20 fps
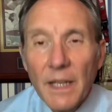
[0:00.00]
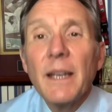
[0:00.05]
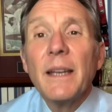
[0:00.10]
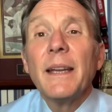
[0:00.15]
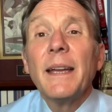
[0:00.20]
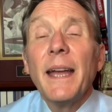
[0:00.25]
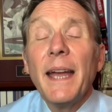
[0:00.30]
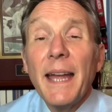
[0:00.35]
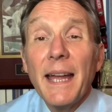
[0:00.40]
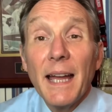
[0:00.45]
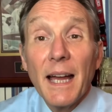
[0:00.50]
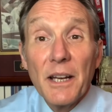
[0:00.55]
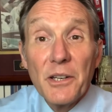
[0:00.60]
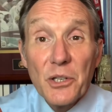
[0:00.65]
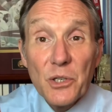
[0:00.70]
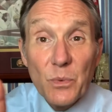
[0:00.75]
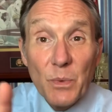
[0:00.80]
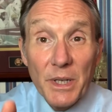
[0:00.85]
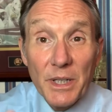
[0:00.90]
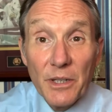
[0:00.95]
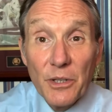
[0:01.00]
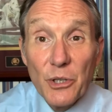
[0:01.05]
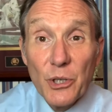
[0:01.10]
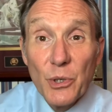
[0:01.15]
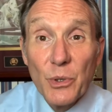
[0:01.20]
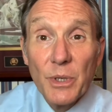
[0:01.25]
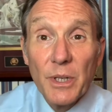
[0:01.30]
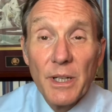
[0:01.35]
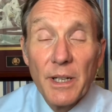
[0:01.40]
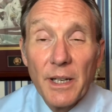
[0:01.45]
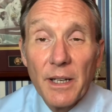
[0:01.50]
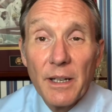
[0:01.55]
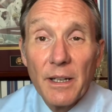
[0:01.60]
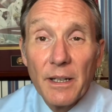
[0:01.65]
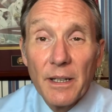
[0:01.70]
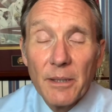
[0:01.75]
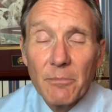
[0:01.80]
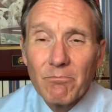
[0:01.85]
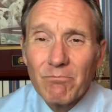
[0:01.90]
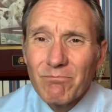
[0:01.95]
Hey, I just wanted to
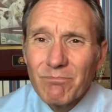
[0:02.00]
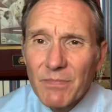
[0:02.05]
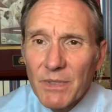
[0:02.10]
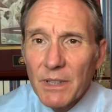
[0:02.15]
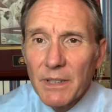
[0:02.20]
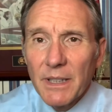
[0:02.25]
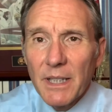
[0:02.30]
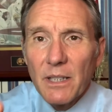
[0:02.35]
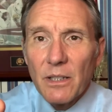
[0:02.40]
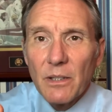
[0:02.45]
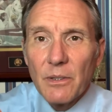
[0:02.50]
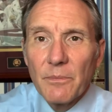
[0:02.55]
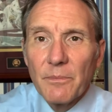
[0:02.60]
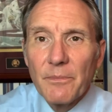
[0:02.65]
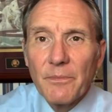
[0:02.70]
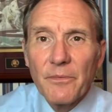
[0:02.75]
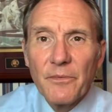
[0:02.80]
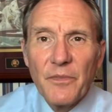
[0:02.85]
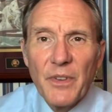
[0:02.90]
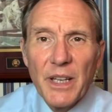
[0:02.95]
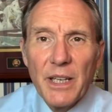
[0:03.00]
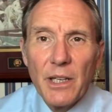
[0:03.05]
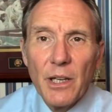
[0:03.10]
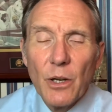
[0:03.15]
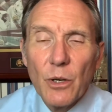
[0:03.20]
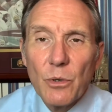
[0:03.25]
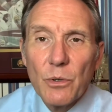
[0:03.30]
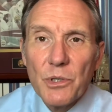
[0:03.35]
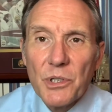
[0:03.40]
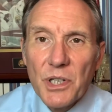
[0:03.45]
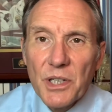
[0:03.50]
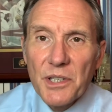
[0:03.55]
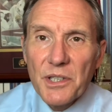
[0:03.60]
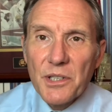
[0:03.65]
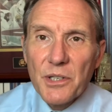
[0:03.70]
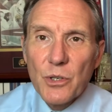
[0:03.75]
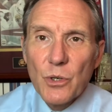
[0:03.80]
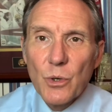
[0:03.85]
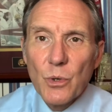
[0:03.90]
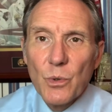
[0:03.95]
do a little video just
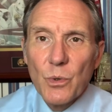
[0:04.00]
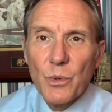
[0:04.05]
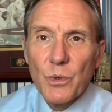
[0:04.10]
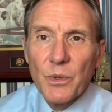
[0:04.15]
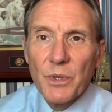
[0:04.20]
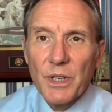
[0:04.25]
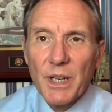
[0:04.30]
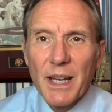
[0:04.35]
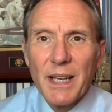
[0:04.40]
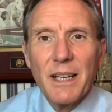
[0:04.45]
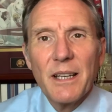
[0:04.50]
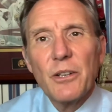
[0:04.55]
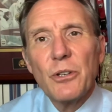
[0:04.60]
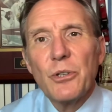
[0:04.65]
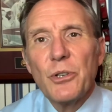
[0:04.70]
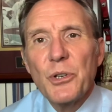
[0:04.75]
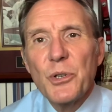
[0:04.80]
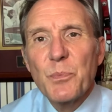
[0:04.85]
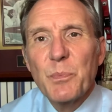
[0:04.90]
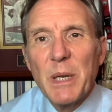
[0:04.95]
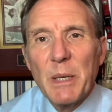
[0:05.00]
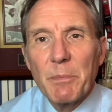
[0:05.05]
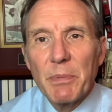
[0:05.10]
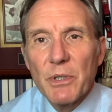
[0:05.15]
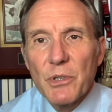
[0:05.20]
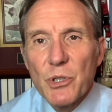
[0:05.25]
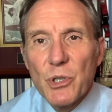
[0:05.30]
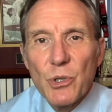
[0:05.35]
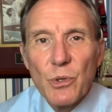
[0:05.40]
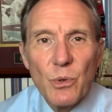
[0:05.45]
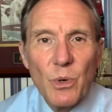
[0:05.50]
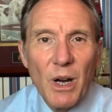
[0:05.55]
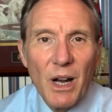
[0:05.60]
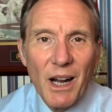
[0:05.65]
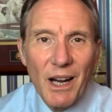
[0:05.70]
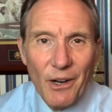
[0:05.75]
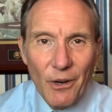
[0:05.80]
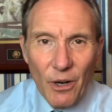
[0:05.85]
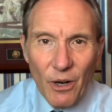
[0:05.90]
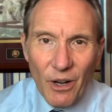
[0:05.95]
to kind of introduce people to
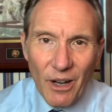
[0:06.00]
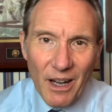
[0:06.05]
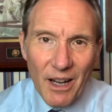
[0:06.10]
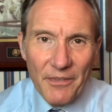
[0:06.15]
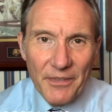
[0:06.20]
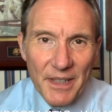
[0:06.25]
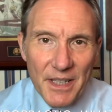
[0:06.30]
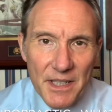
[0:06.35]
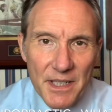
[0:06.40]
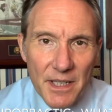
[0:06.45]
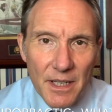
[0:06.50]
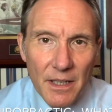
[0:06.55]
our office.